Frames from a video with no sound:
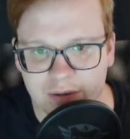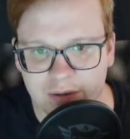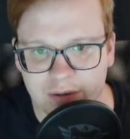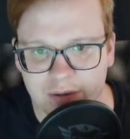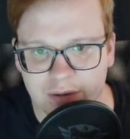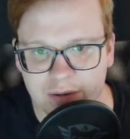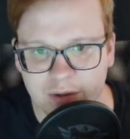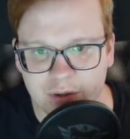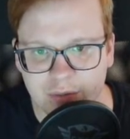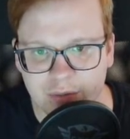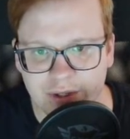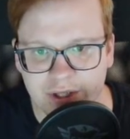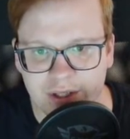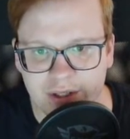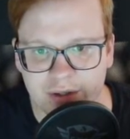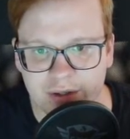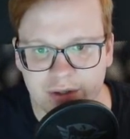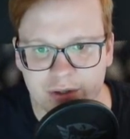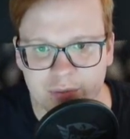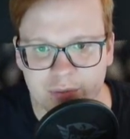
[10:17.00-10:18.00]
go
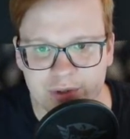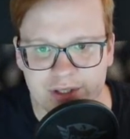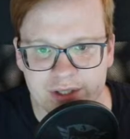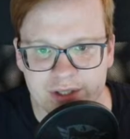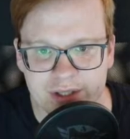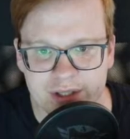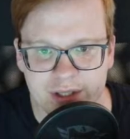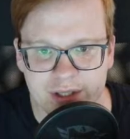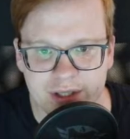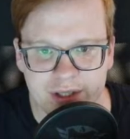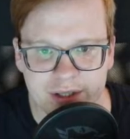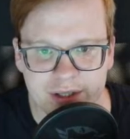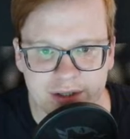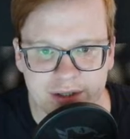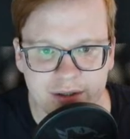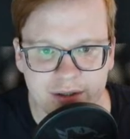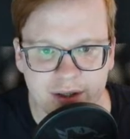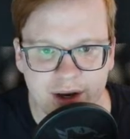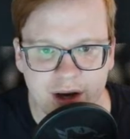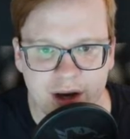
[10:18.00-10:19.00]
here, we see that
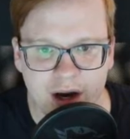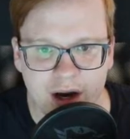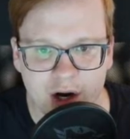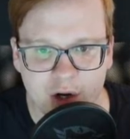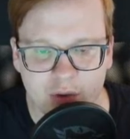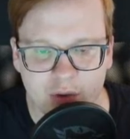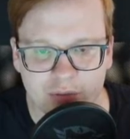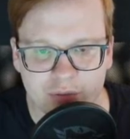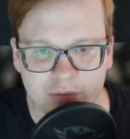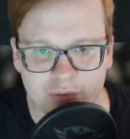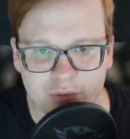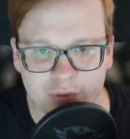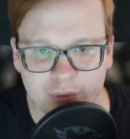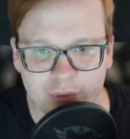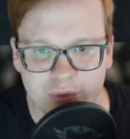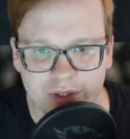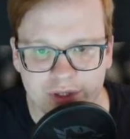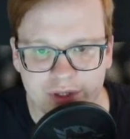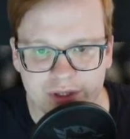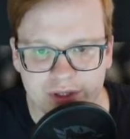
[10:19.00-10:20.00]
our
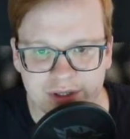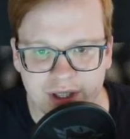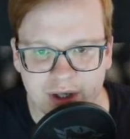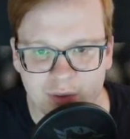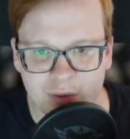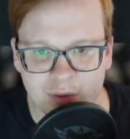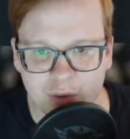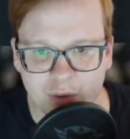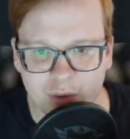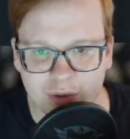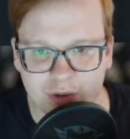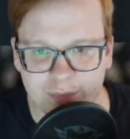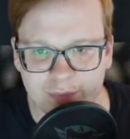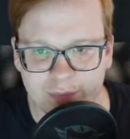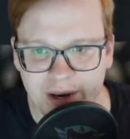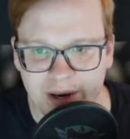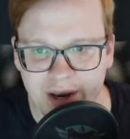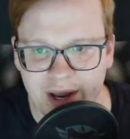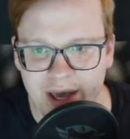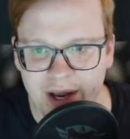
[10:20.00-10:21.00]
fruit is now called
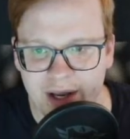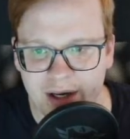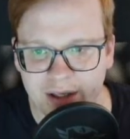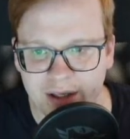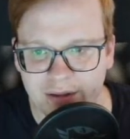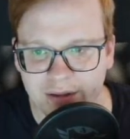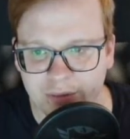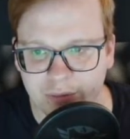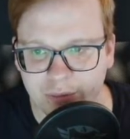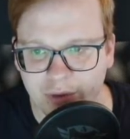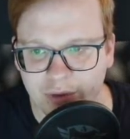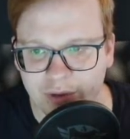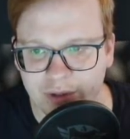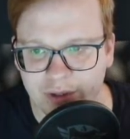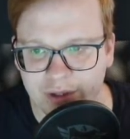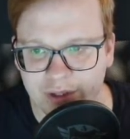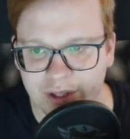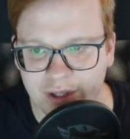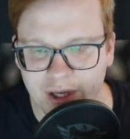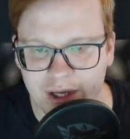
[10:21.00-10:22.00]
banana or
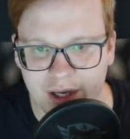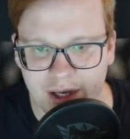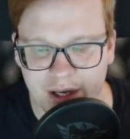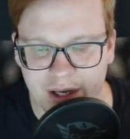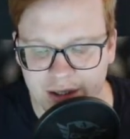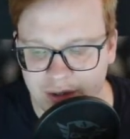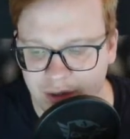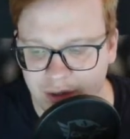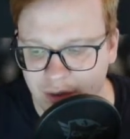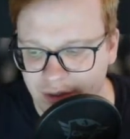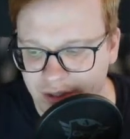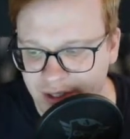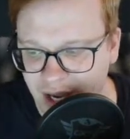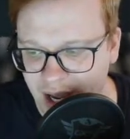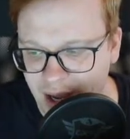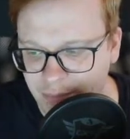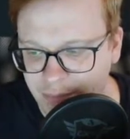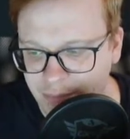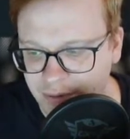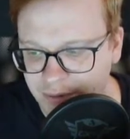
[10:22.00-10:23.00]
not
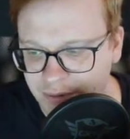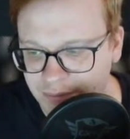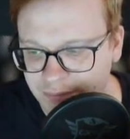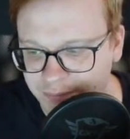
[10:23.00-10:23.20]
apple.